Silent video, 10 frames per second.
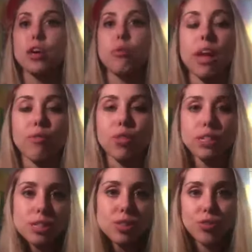If this
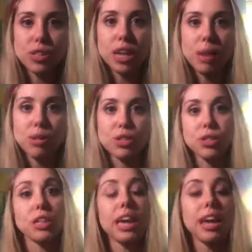is the first time you're
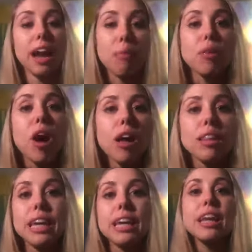tuning in, I'm
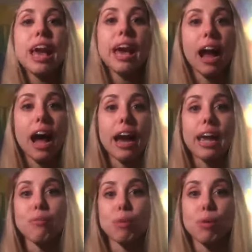Colleen, and I
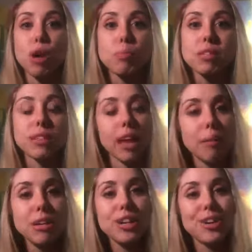am a purpose
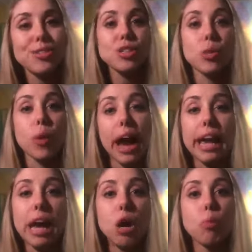alignment coach. So I
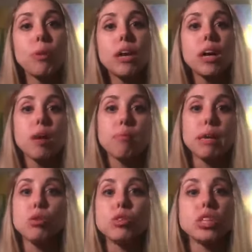help
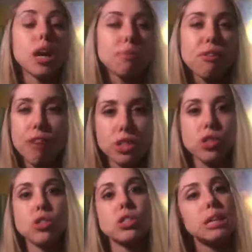people, young
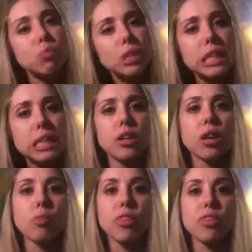professionals, get really clear
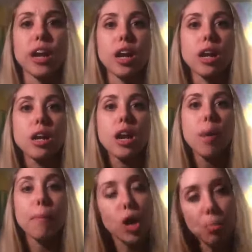on what their
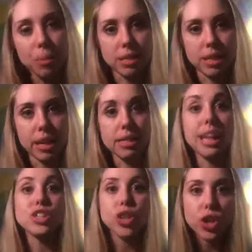purpose is
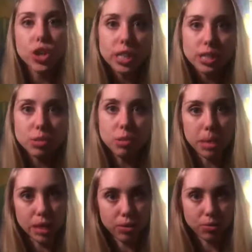and turn it into a
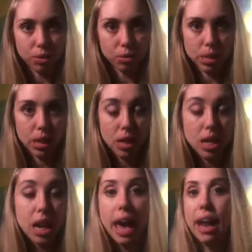meaningful career.
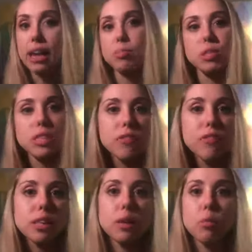And I
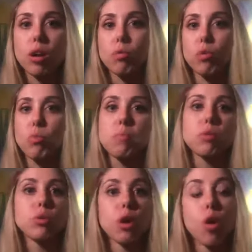specifically work with people
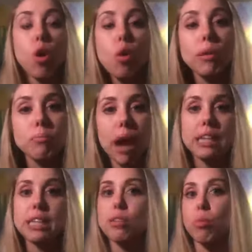who are
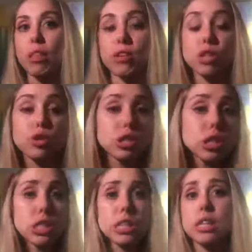open-minded, whether it's
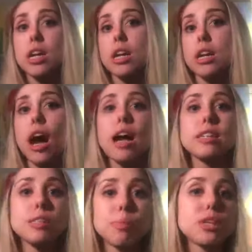Christian, not
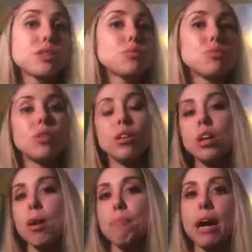spiritual,
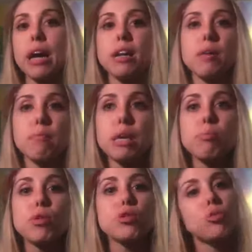but
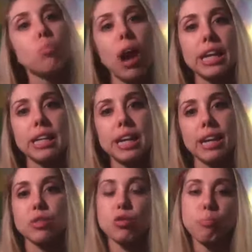people who want to
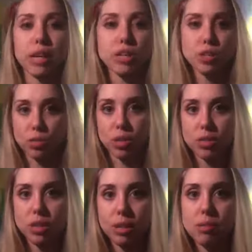connect to a bigger source
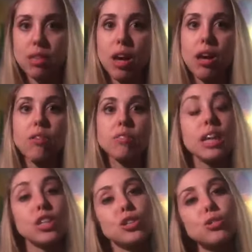than themselves
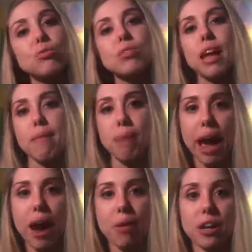and use that
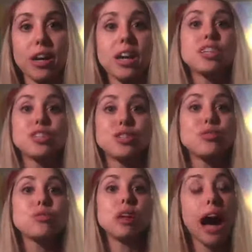power
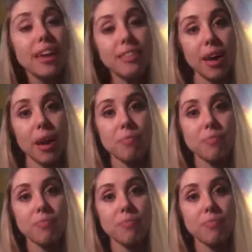to guide them.